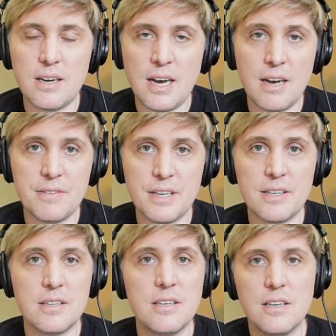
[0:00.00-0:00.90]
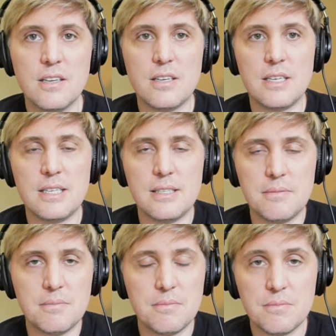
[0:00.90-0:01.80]
having
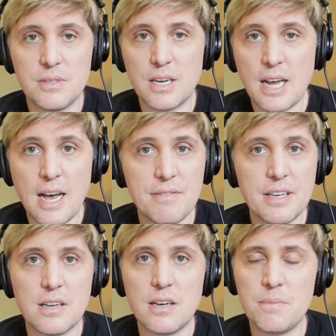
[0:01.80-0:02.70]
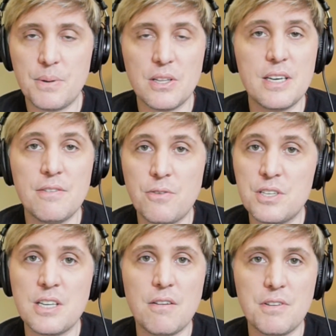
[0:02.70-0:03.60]
ability for
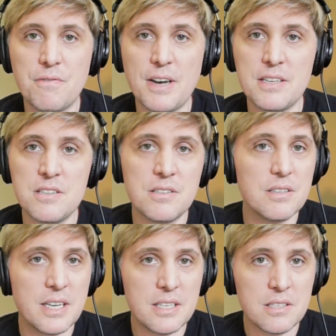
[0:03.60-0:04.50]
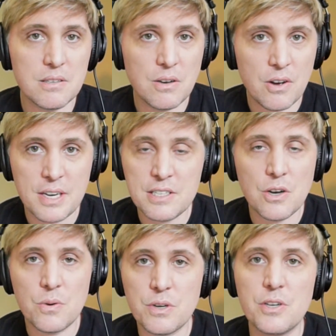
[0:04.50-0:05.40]
self-defense is on its
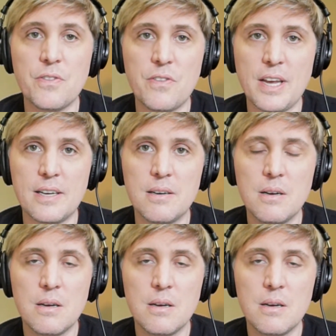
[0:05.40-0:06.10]
own a good thing.